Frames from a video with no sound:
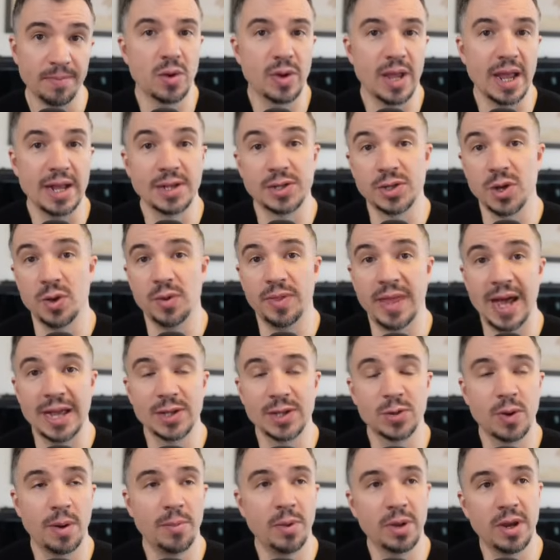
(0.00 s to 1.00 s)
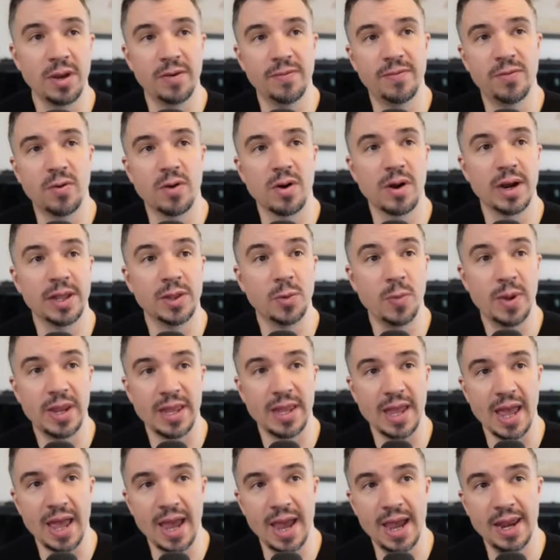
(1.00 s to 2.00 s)
Okay, so that's what I'm looking for in the week
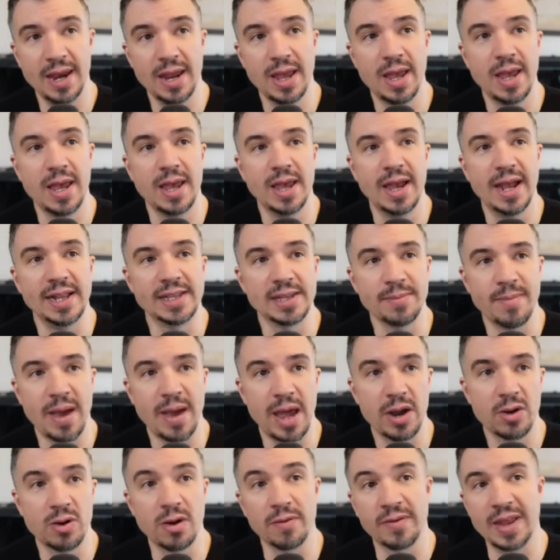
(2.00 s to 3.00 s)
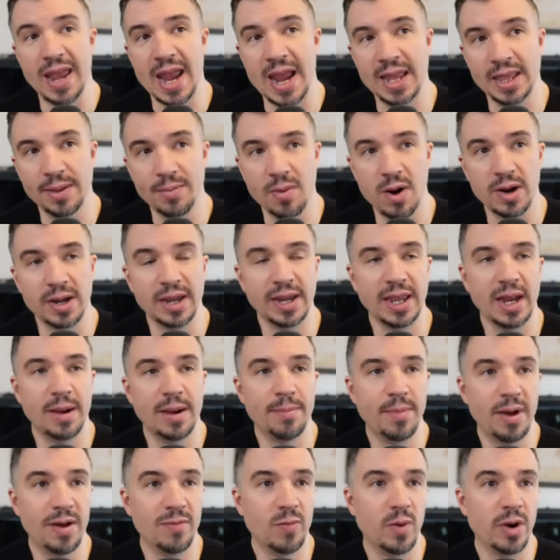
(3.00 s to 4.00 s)
ahead. It's a matter of, can the market get
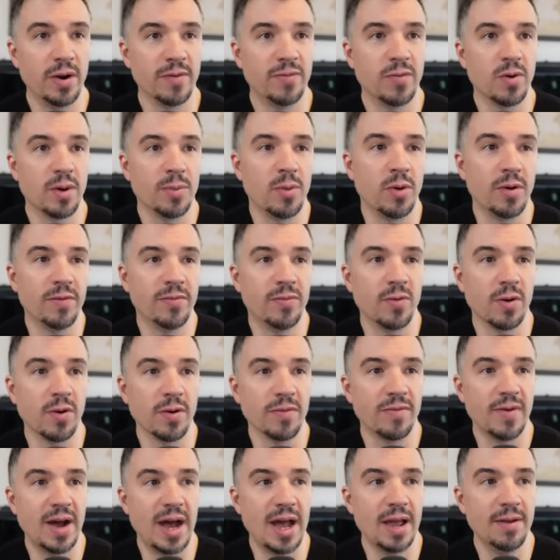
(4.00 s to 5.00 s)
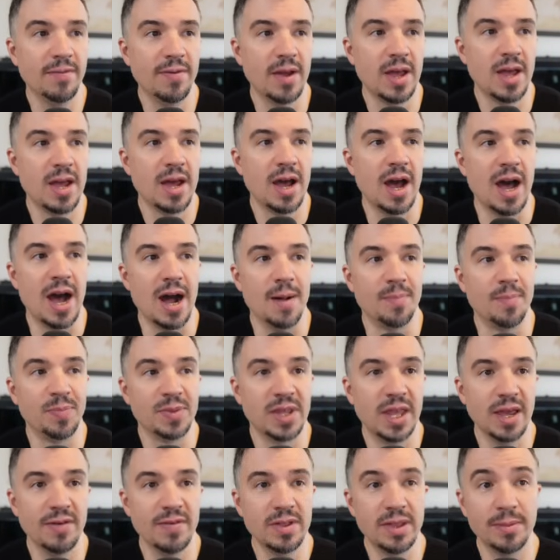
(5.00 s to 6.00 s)
above 104.45
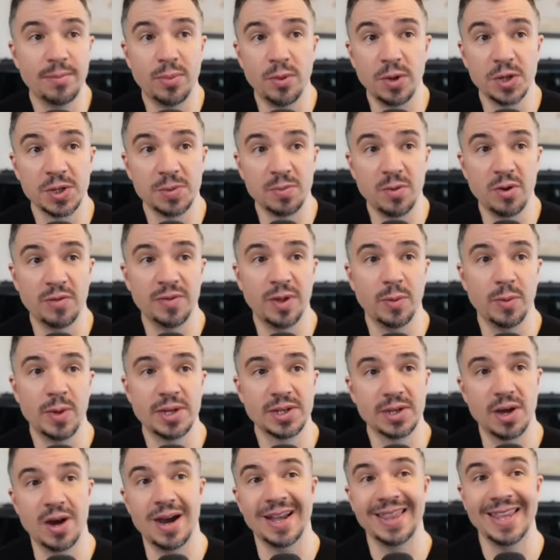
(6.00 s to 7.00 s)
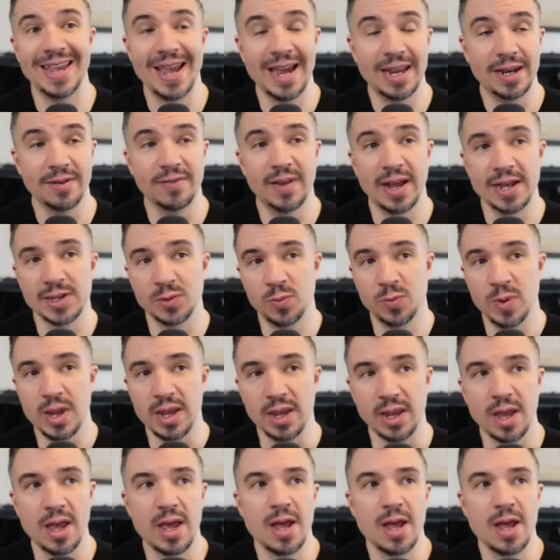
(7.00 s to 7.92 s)
given the bullish move that we saw at the end of last week.